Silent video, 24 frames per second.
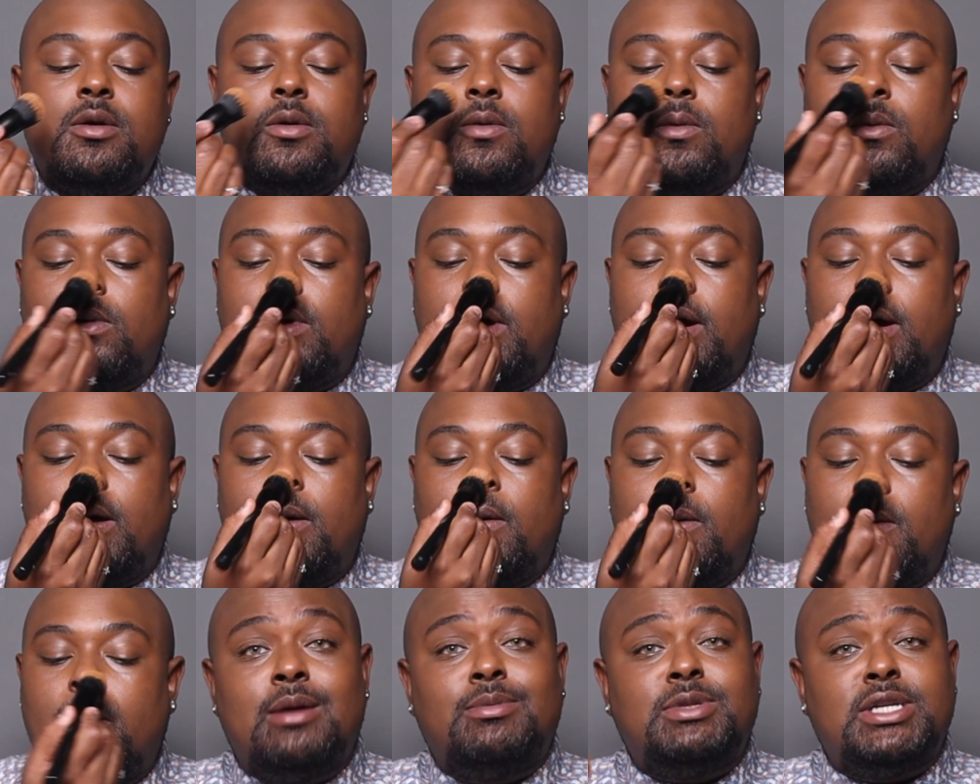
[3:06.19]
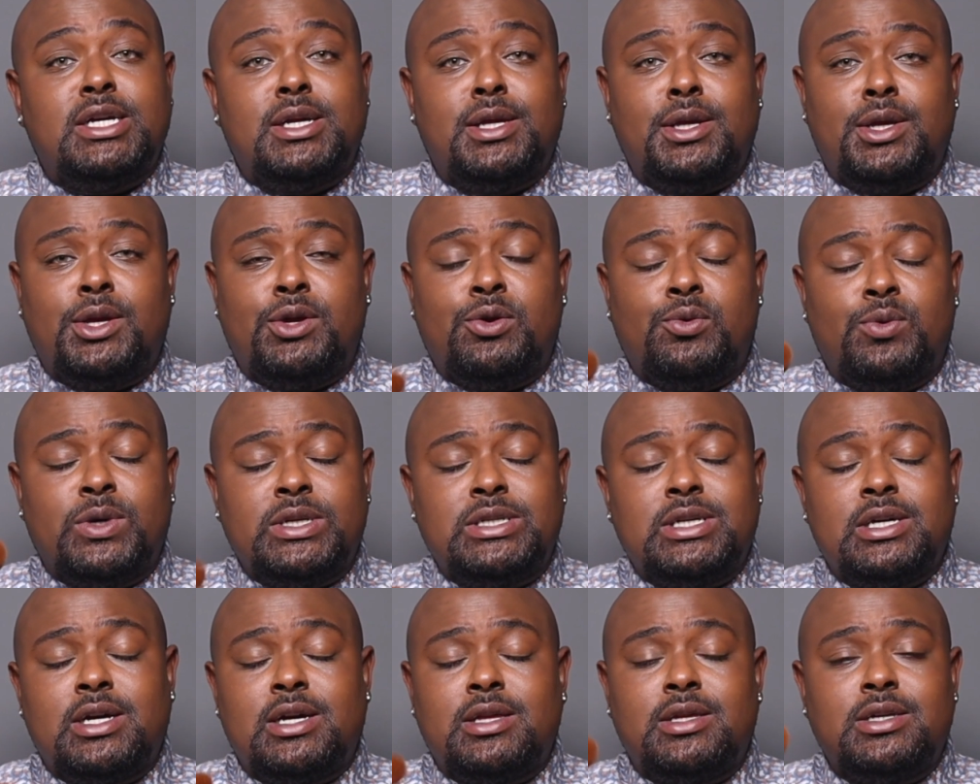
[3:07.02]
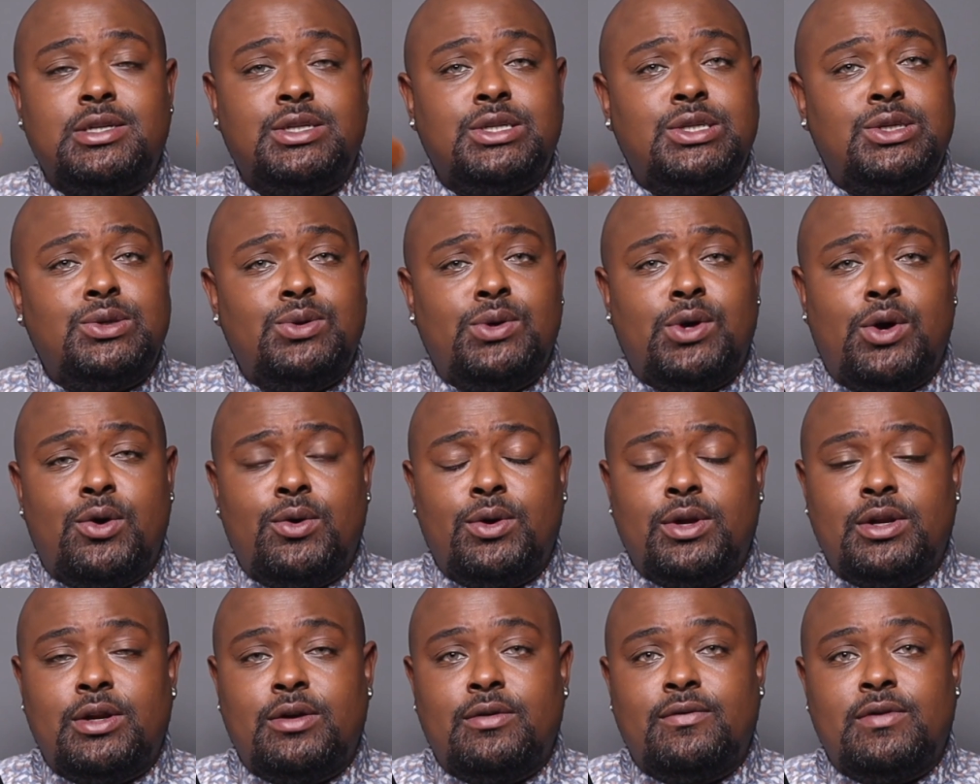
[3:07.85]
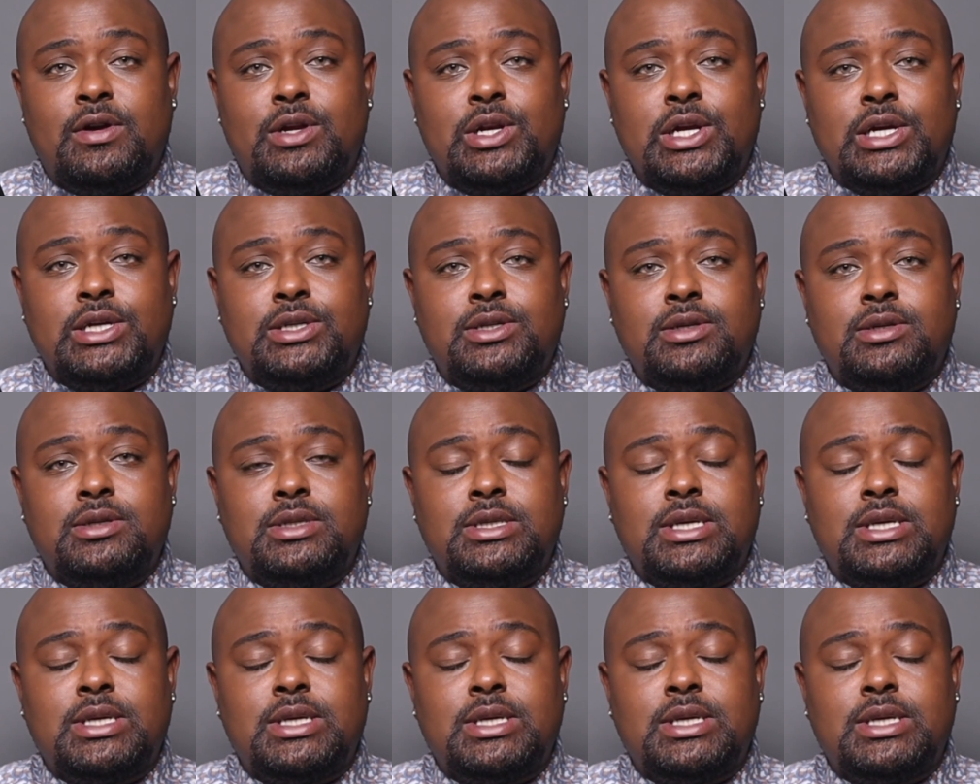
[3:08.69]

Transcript: Wow. I'm telling you, once I got these two Koh Gen Do foundations,